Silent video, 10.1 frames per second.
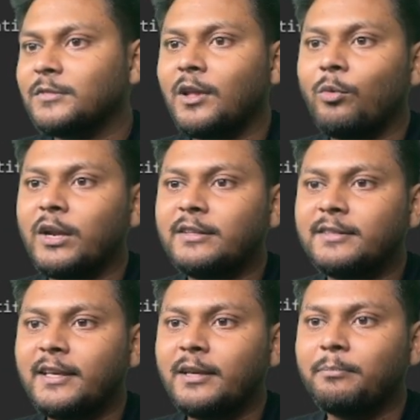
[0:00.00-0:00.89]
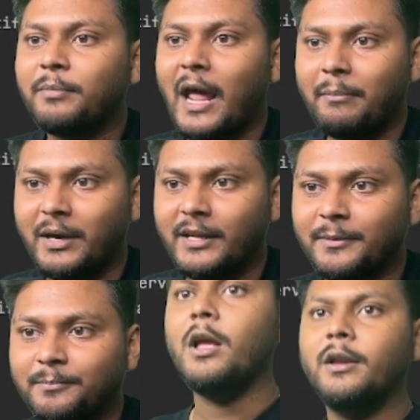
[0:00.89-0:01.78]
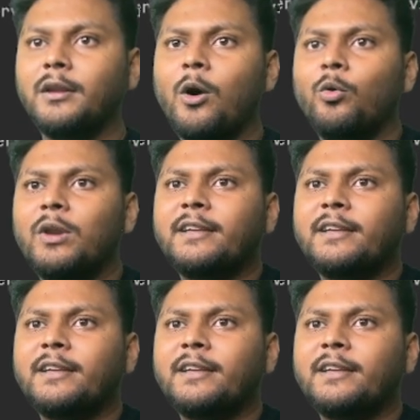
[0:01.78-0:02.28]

now let's see primary now